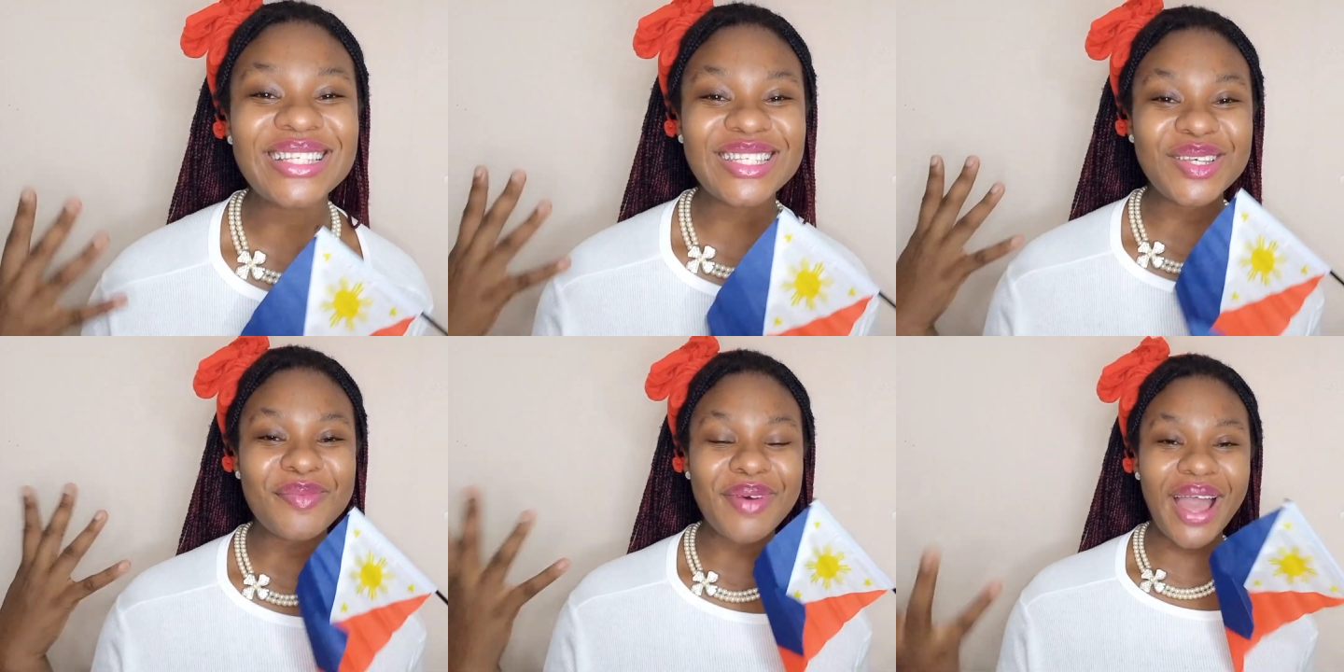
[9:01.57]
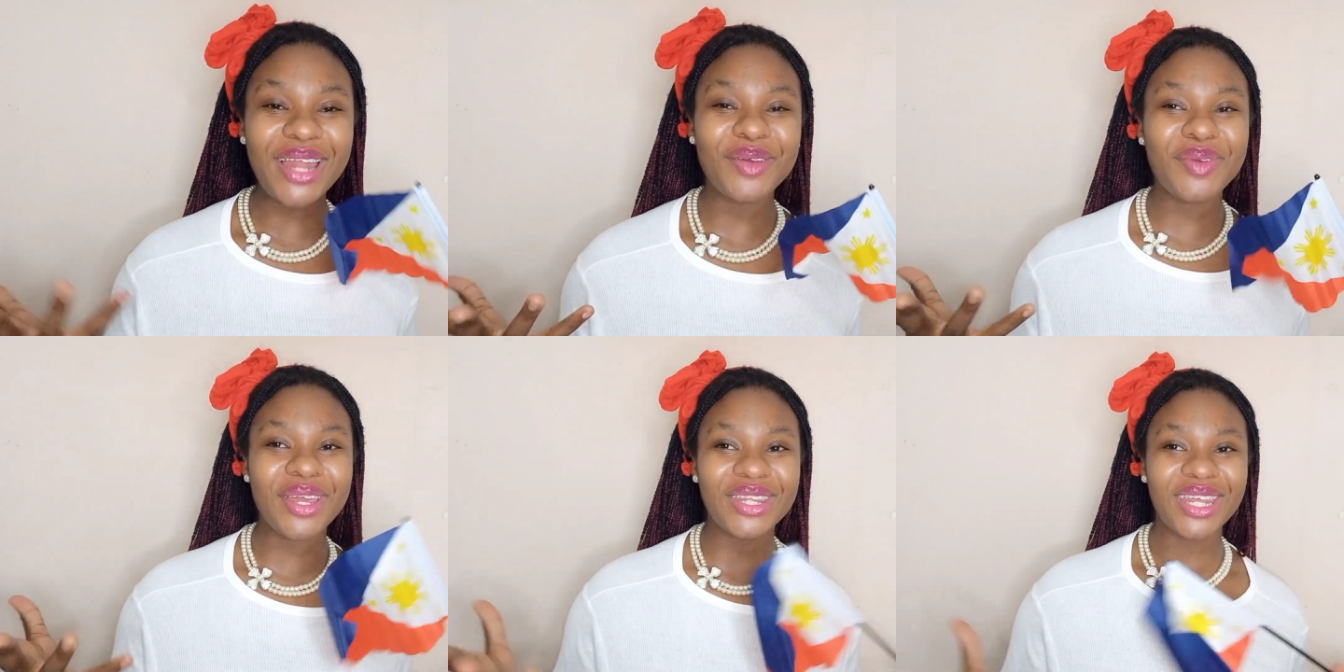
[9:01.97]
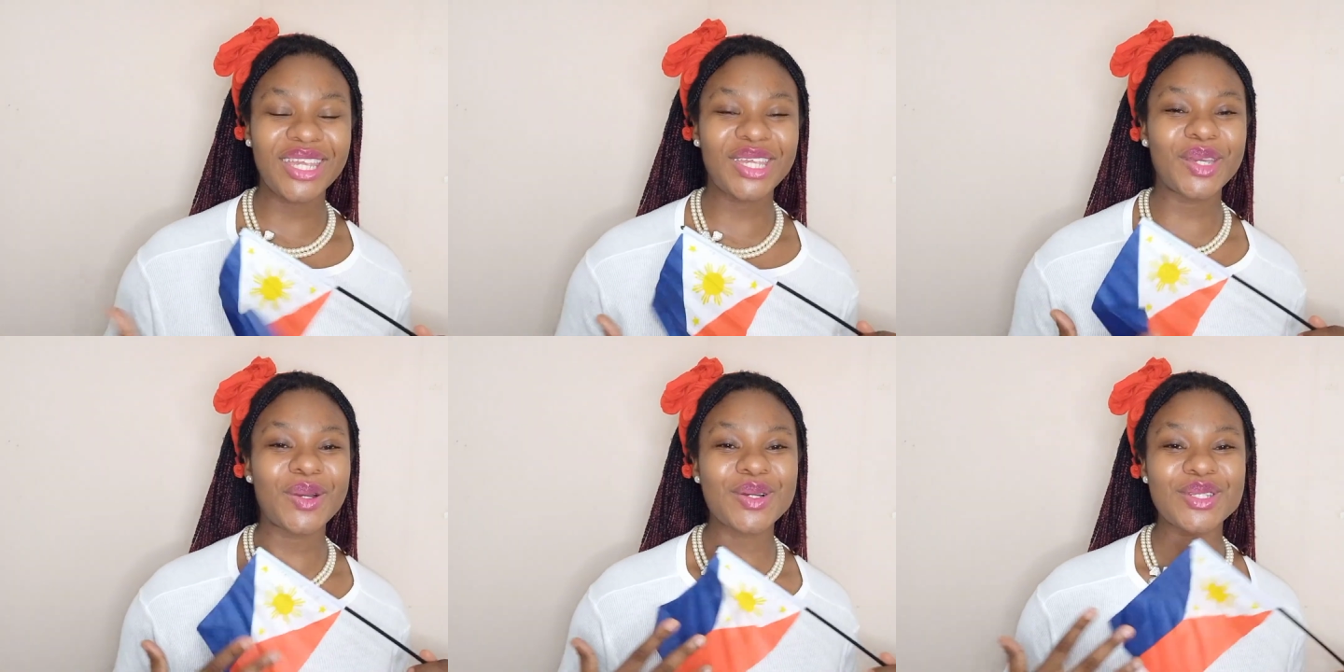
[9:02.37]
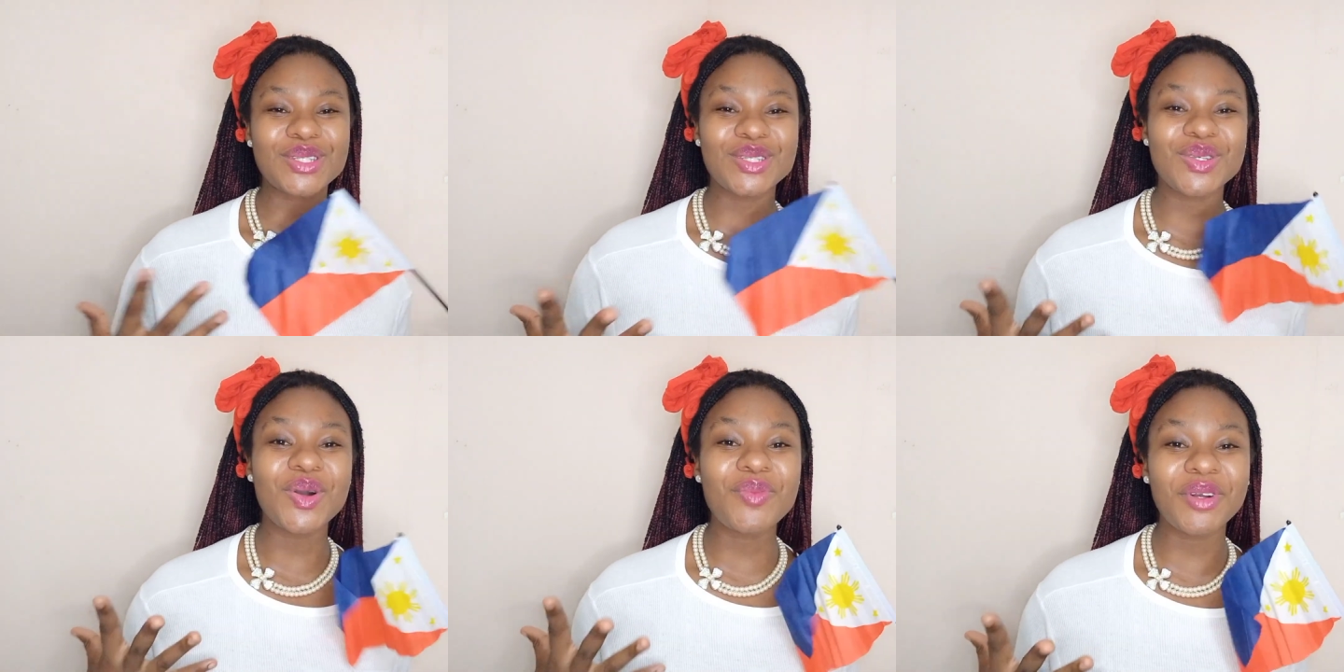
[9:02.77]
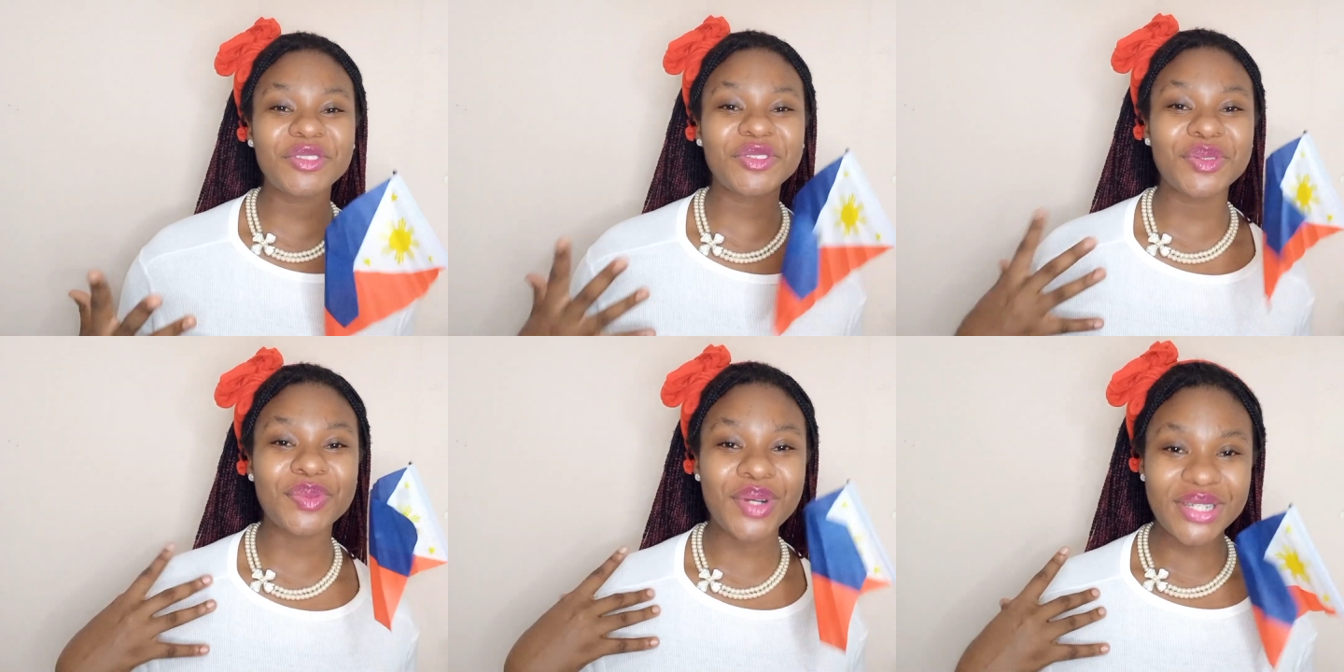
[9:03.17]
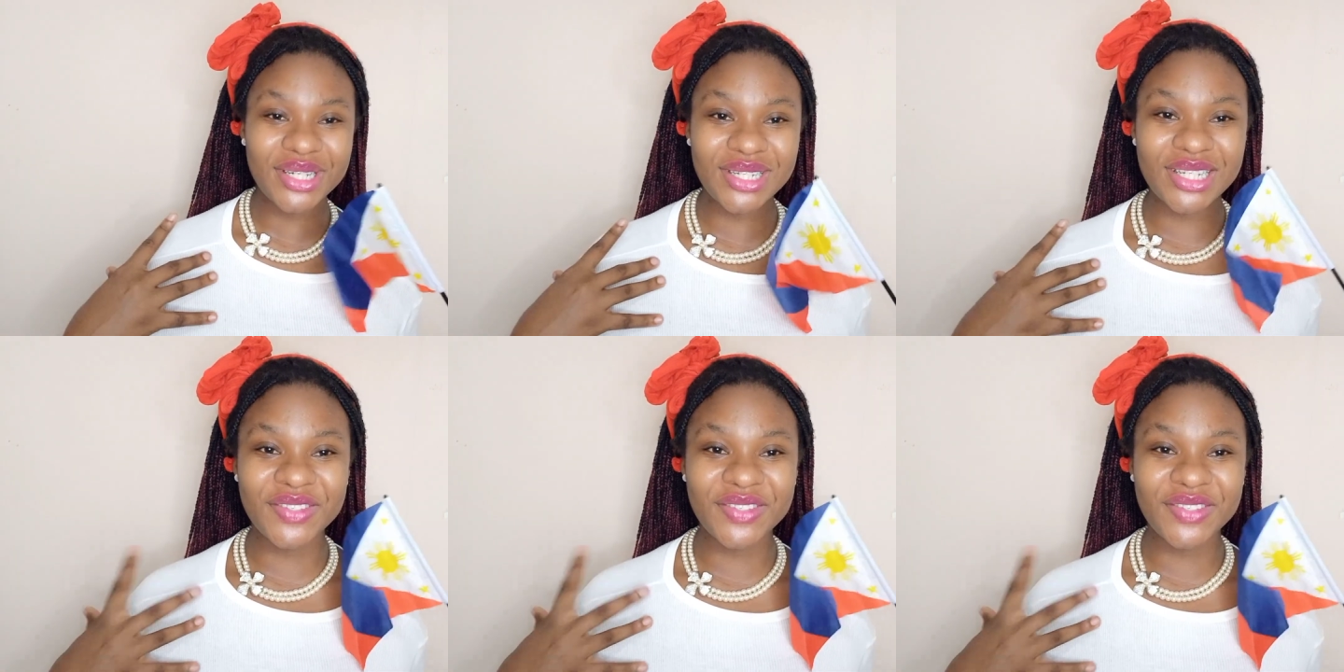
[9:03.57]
so by the way, thank you all so much for watching